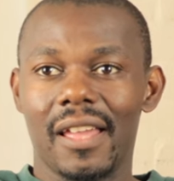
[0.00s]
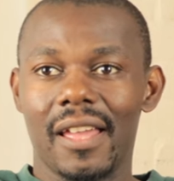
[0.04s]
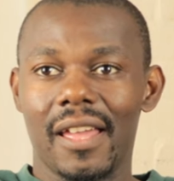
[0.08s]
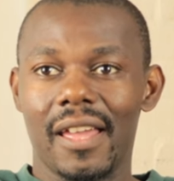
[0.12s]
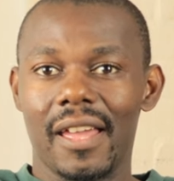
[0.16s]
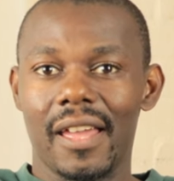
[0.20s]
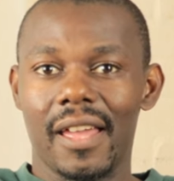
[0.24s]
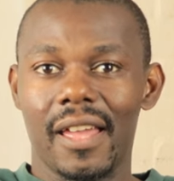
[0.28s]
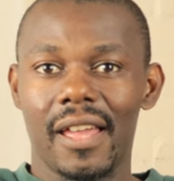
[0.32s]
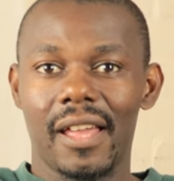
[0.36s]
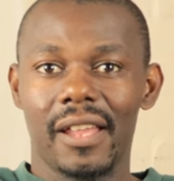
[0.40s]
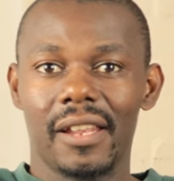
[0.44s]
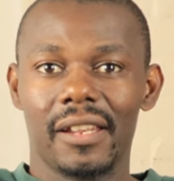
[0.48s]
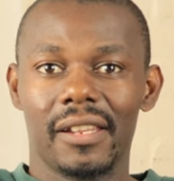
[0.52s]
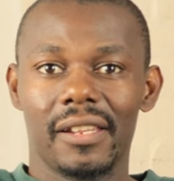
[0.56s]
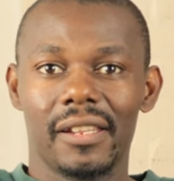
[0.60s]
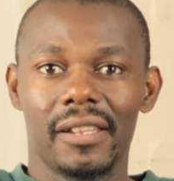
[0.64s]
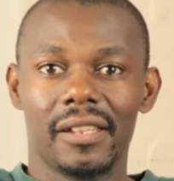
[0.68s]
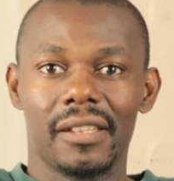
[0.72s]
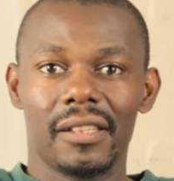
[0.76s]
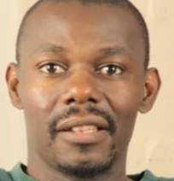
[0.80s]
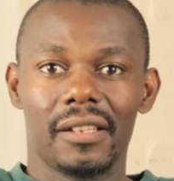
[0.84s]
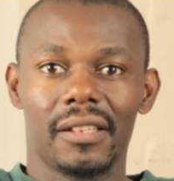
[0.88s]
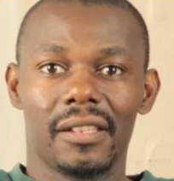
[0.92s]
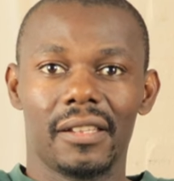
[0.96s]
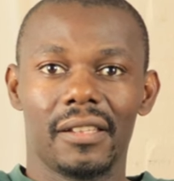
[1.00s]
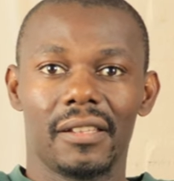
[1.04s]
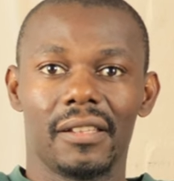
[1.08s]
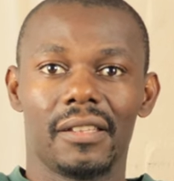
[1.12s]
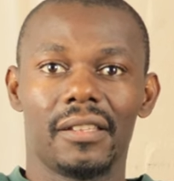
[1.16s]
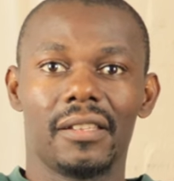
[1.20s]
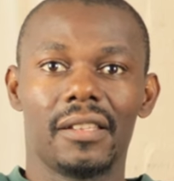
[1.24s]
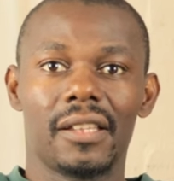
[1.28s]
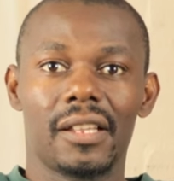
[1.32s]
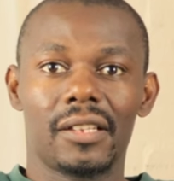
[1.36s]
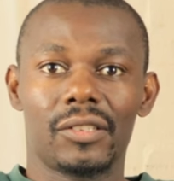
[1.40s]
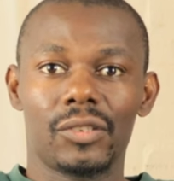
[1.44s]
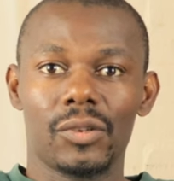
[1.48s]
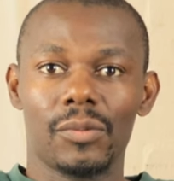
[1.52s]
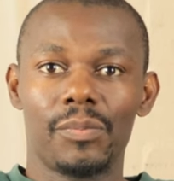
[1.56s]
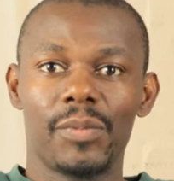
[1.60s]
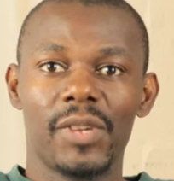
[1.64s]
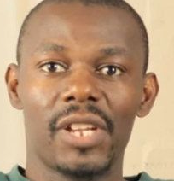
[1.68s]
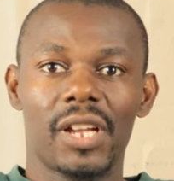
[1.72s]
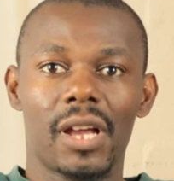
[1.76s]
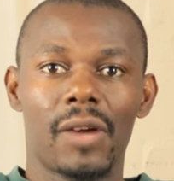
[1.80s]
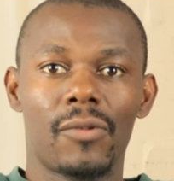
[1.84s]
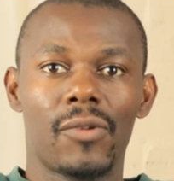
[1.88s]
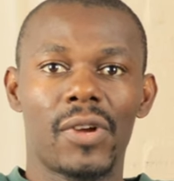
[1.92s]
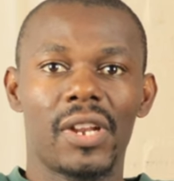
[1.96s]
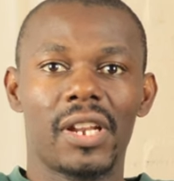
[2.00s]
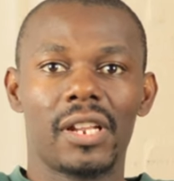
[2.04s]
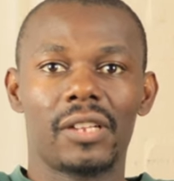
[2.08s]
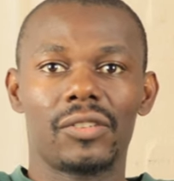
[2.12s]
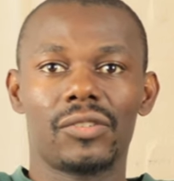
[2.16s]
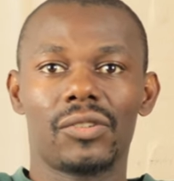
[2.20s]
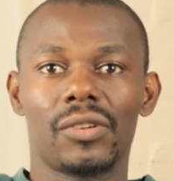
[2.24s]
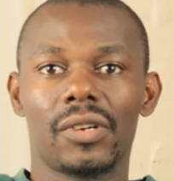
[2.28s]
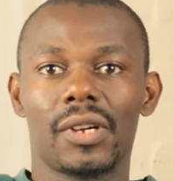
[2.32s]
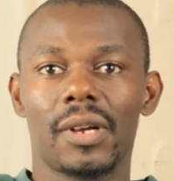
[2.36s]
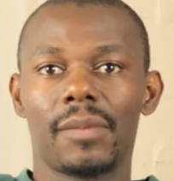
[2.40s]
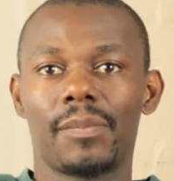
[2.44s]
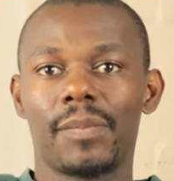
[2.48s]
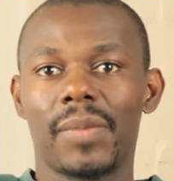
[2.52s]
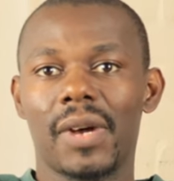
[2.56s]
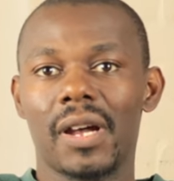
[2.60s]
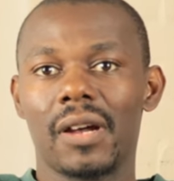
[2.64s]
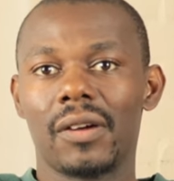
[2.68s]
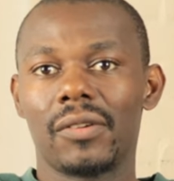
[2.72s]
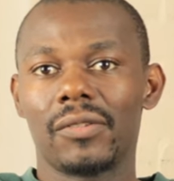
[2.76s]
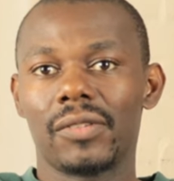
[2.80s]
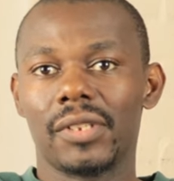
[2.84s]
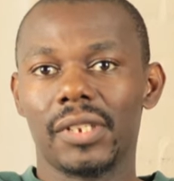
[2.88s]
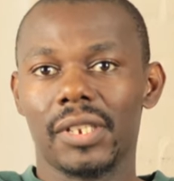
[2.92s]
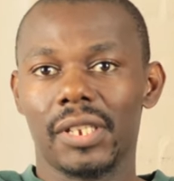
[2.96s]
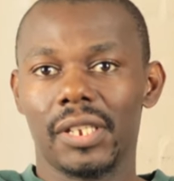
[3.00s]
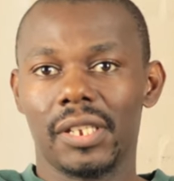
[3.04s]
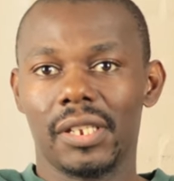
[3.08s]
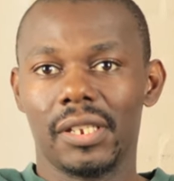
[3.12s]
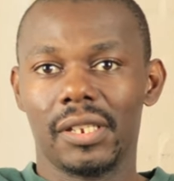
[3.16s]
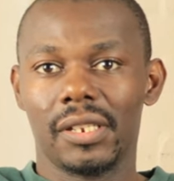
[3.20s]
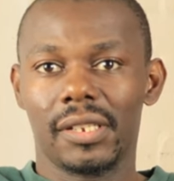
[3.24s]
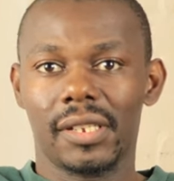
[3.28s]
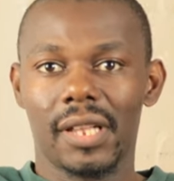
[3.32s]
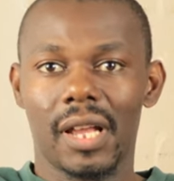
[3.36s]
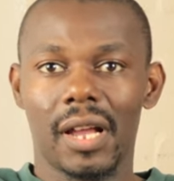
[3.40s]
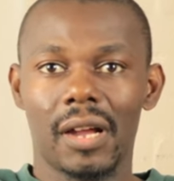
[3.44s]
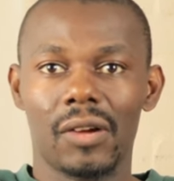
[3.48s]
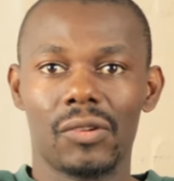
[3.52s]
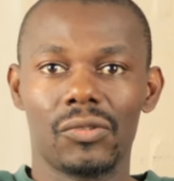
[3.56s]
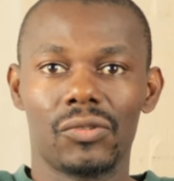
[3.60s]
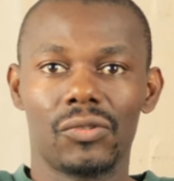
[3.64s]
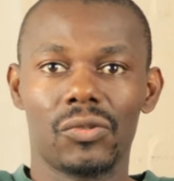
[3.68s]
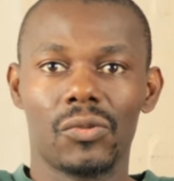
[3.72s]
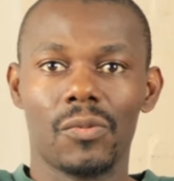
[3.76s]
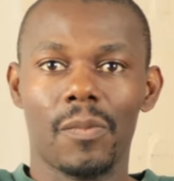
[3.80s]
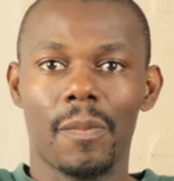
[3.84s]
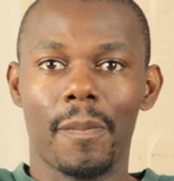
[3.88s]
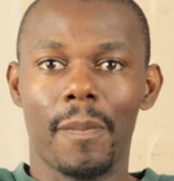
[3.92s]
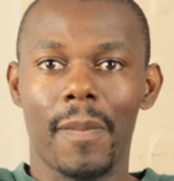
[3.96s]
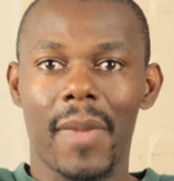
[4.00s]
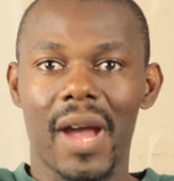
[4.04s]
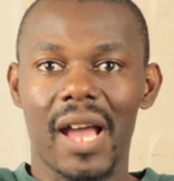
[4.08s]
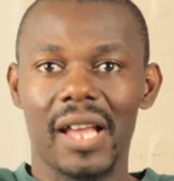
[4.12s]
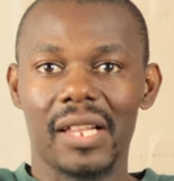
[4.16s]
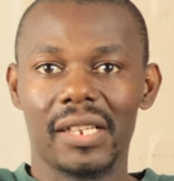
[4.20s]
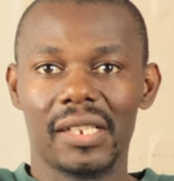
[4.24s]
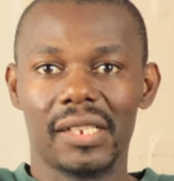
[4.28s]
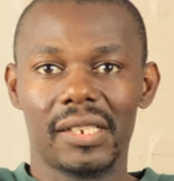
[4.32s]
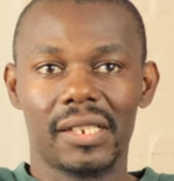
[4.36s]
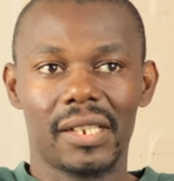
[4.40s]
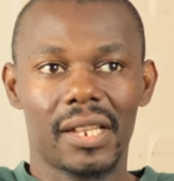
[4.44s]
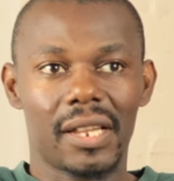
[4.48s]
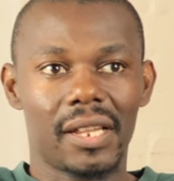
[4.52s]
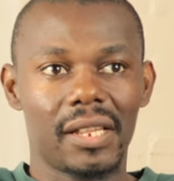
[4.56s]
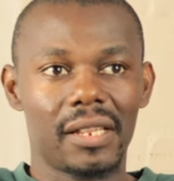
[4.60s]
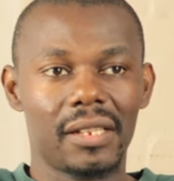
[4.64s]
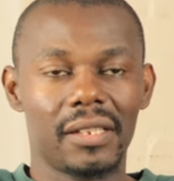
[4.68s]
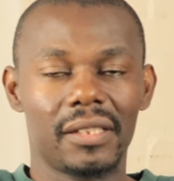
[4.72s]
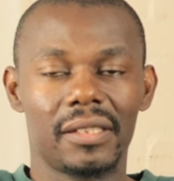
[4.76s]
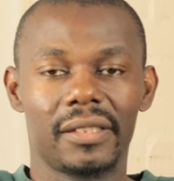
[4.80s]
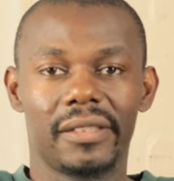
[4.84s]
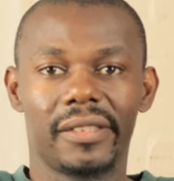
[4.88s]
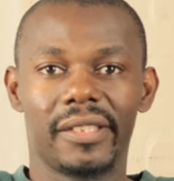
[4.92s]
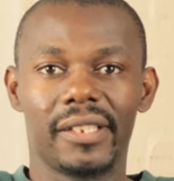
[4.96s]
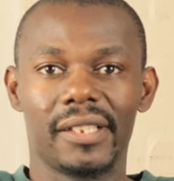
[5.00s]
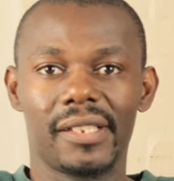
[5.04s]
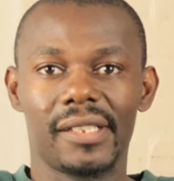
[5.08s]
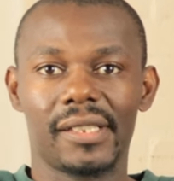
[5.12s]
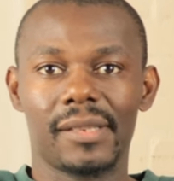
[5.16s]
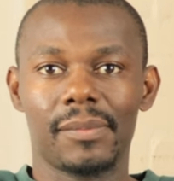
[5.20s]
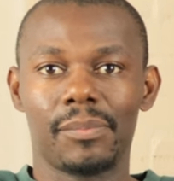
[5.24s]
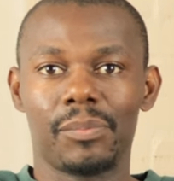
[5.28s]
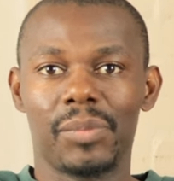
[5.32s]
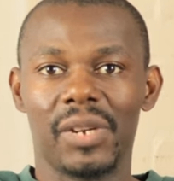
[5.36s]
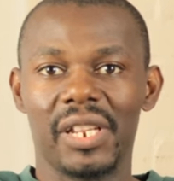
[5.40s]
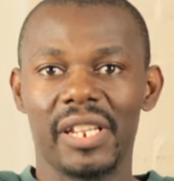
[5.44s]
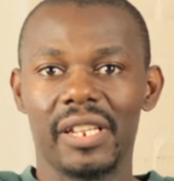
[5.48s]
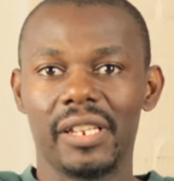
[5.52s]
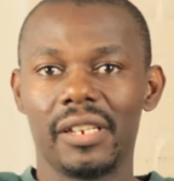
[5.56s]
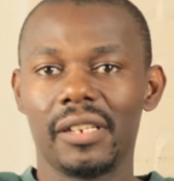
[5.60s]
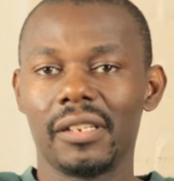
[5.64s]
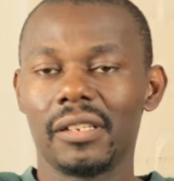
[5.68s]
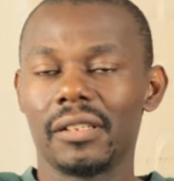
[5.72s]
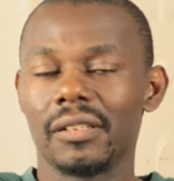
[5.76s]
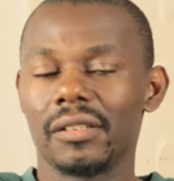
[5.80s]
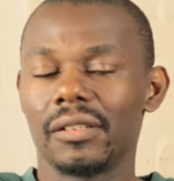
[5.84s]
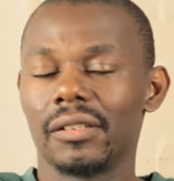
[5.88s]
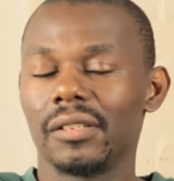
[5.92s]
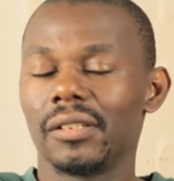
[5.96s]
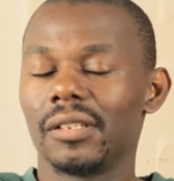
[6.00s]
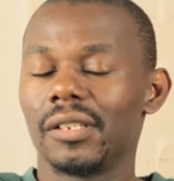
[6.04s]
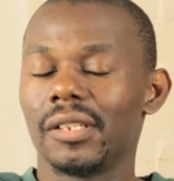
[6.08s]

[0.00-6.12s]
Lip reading: And the topic I want to talk about is how to master discipline